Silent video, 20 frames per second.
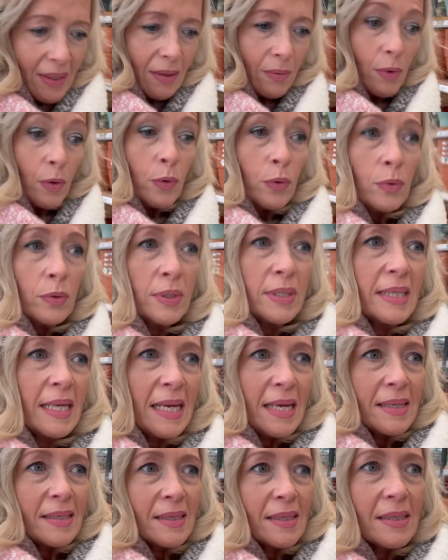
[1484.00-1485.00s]
All
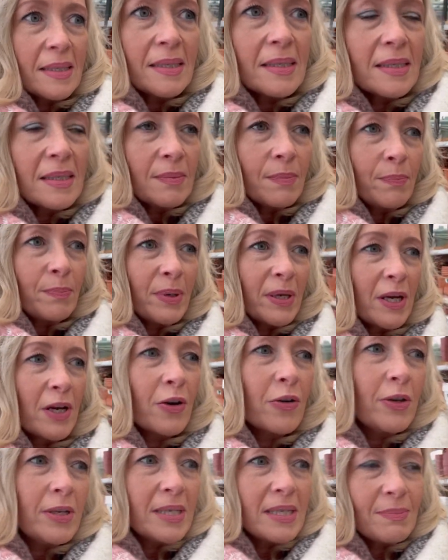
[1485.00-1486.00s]
seasons.
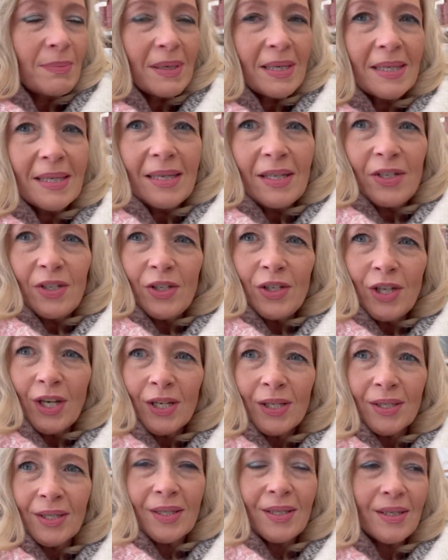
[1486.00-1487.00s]
Christmas is
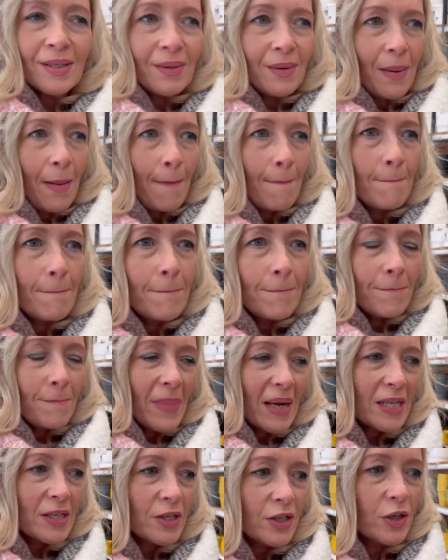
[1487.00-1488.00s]
just
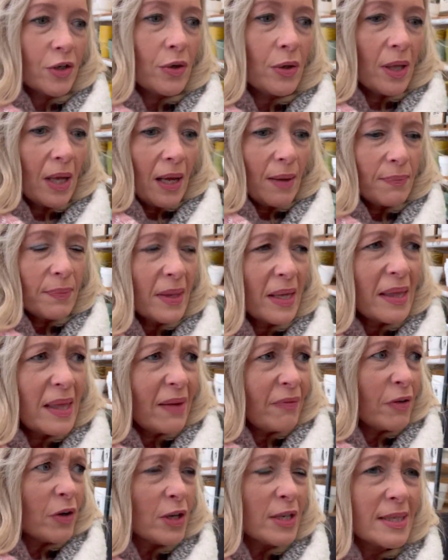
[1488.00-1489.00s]
magical.
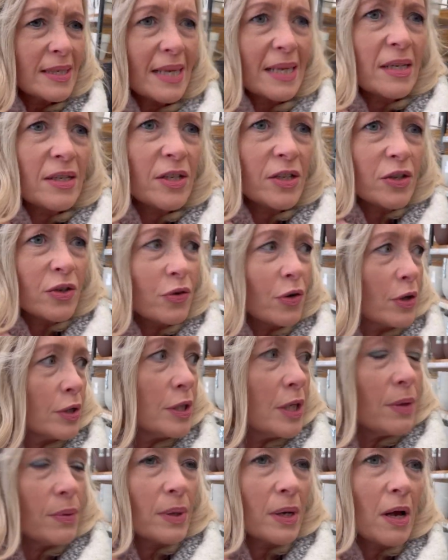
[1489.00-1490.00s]
They've got a Santa's
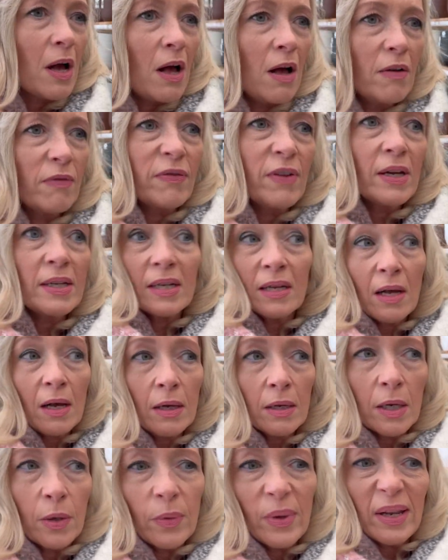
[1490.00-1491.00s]
grotto and I
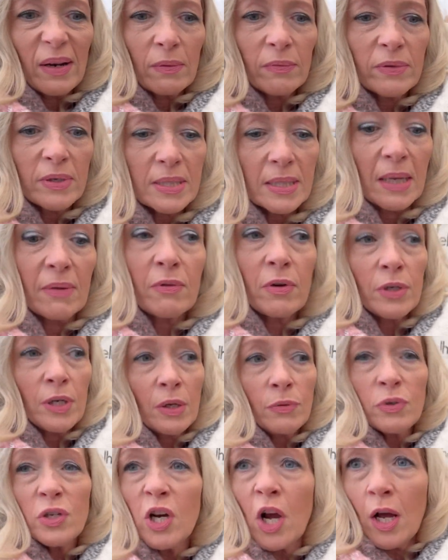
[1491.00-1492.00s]
can't go in it obviously. I've got
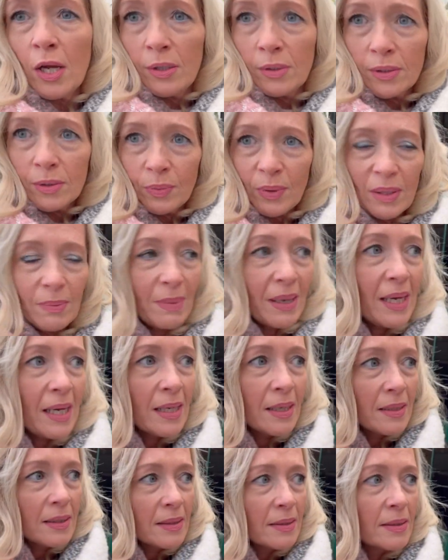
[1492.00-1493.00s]
no child with me.
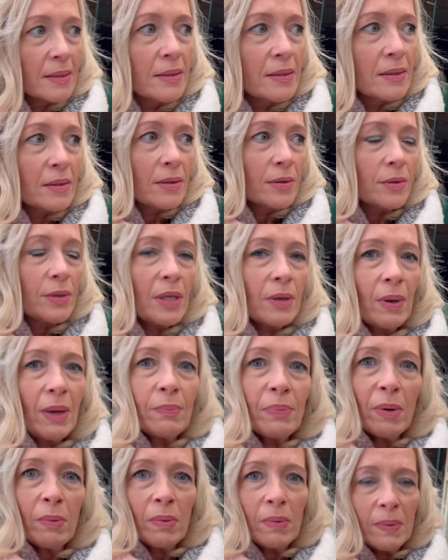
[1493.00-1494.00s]
Though I'm
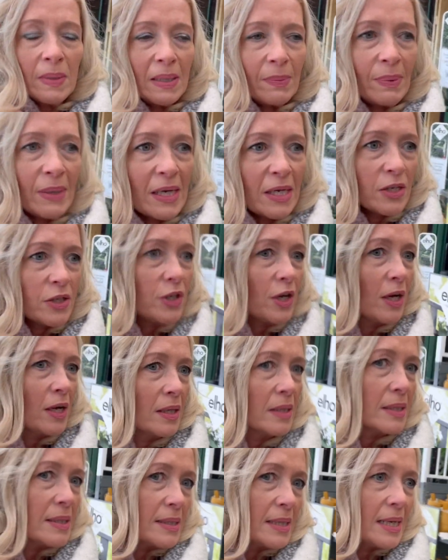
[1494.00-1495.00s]
probably the biggest
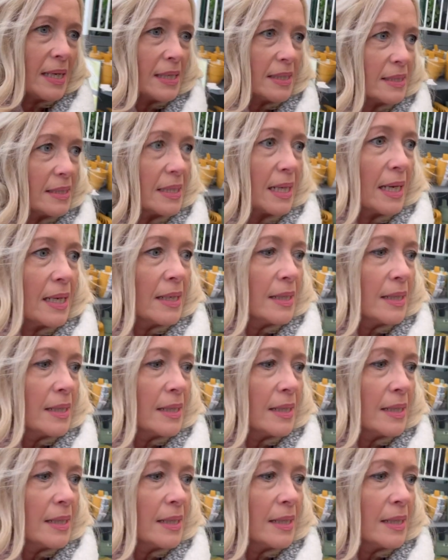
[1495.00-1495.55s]
child that's here today.